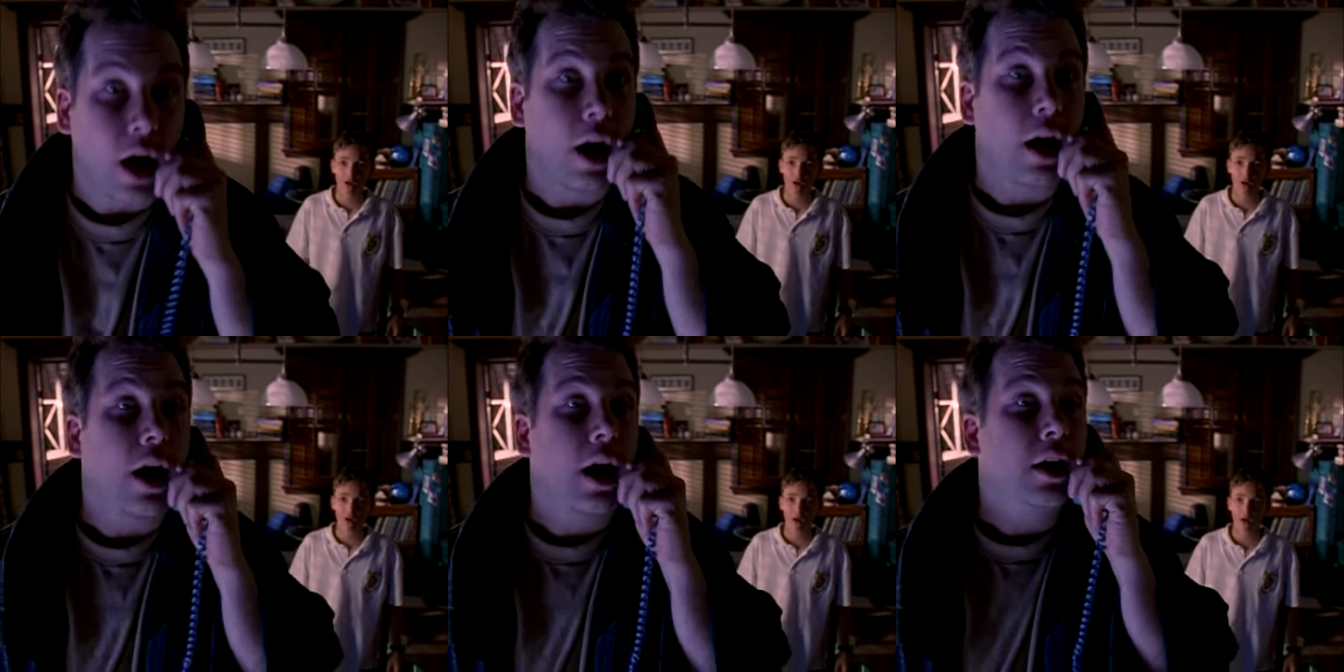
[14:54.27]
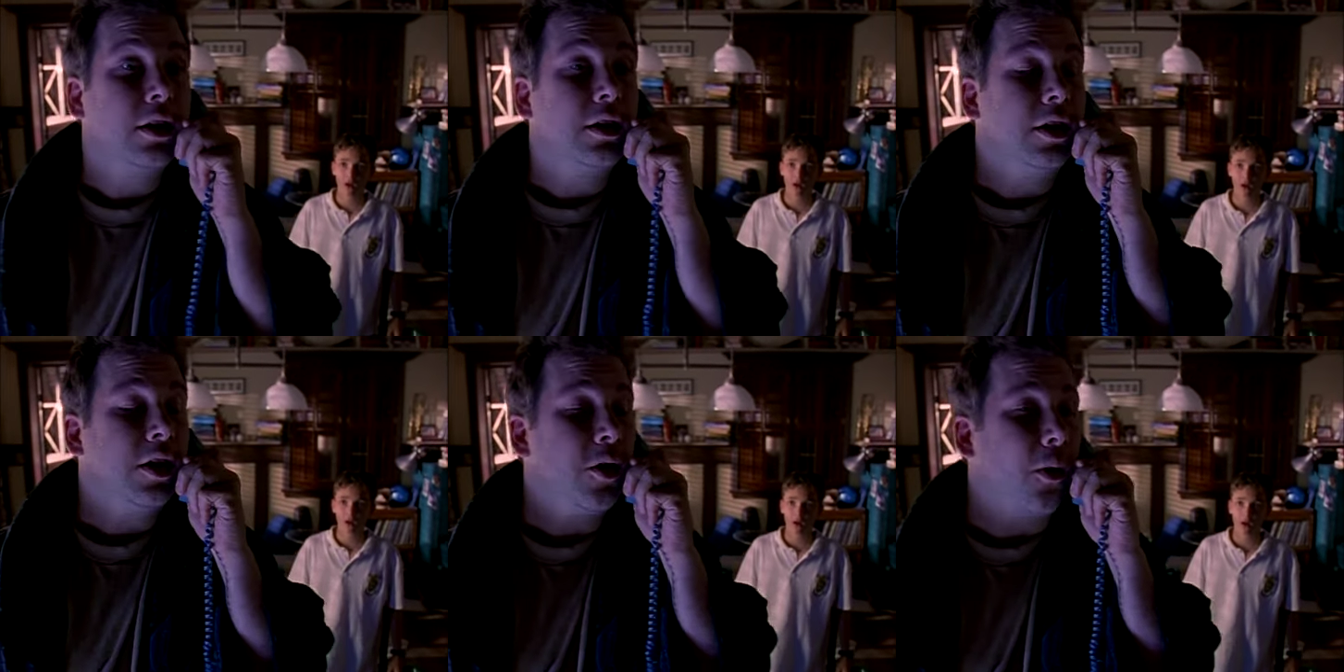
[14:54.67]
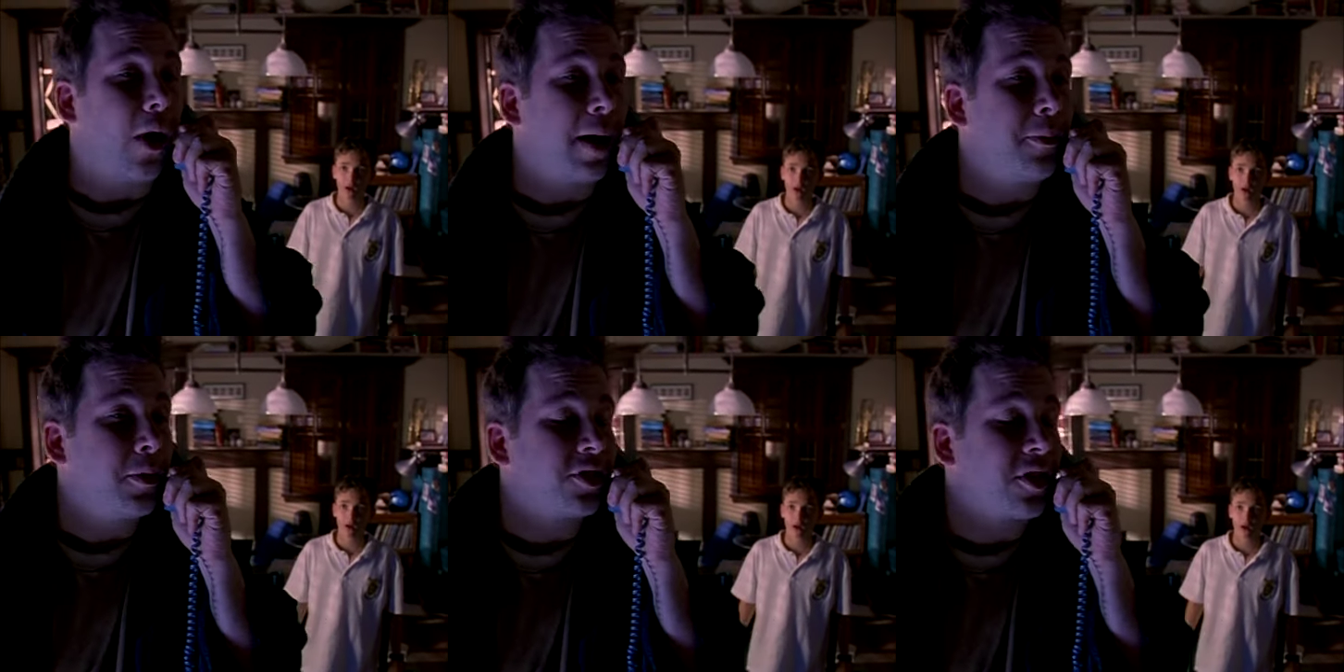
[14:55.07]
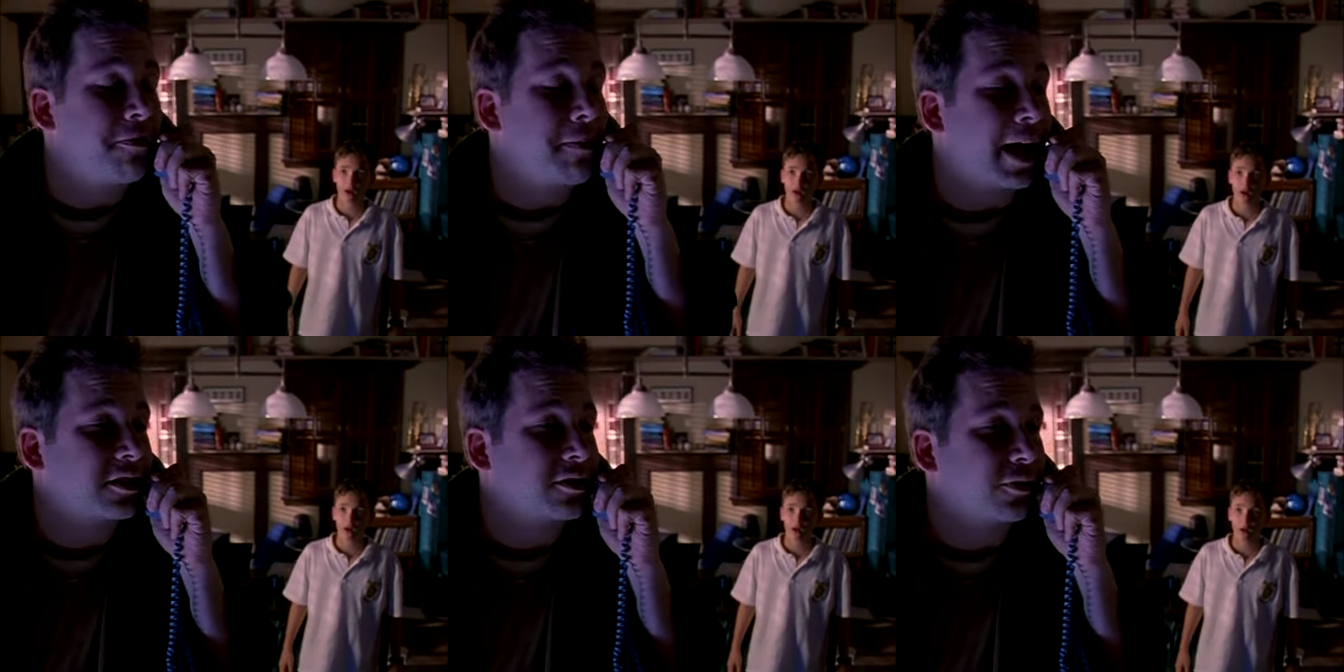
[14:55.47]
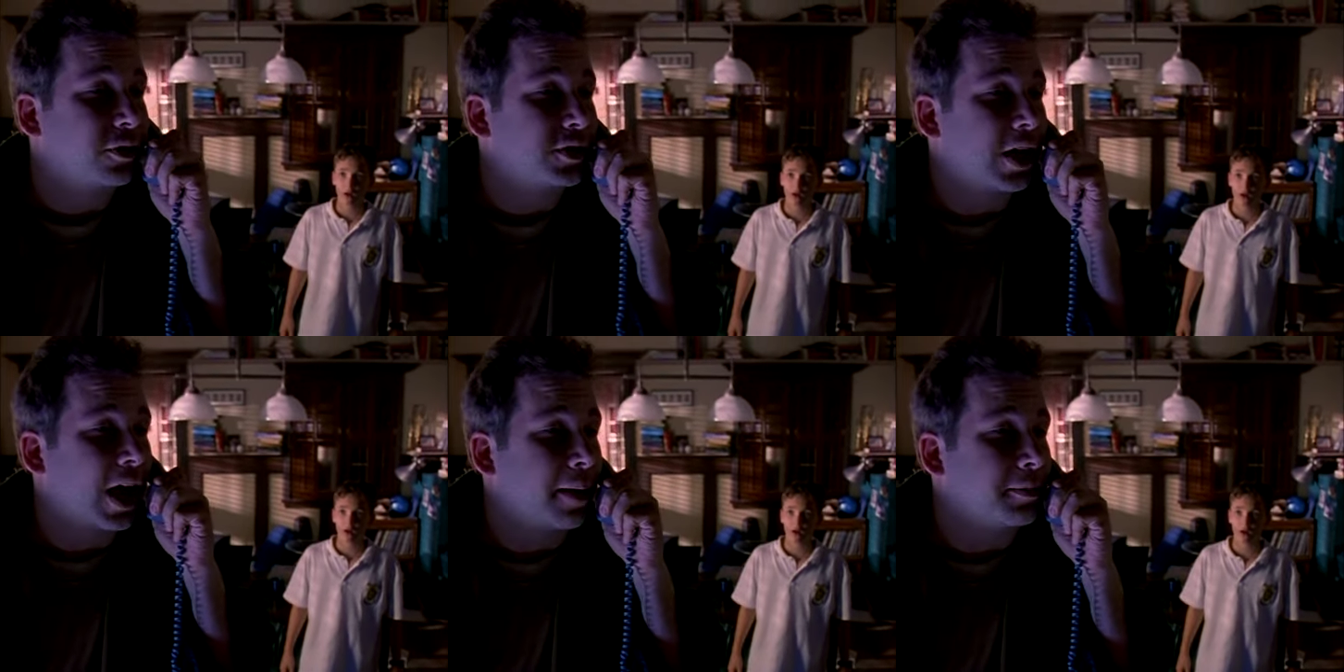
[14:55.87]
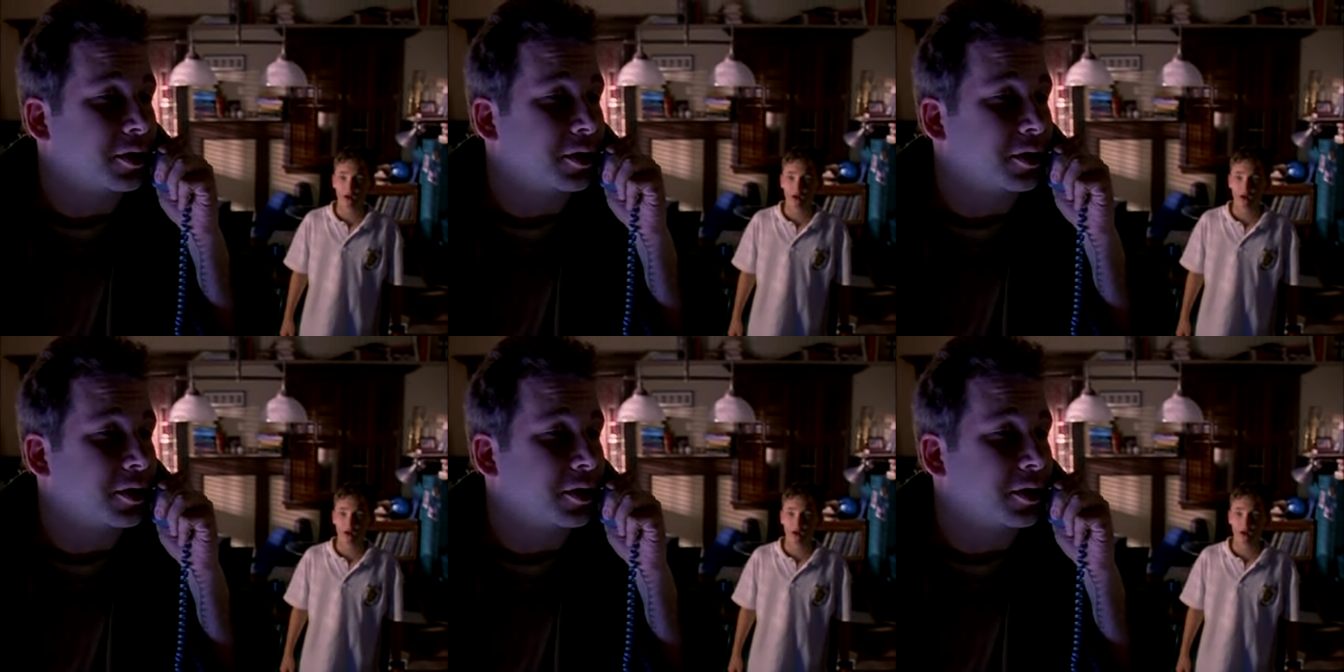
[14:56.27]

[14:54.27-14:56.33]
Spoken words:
Hello, I'm with the Mantiful Times,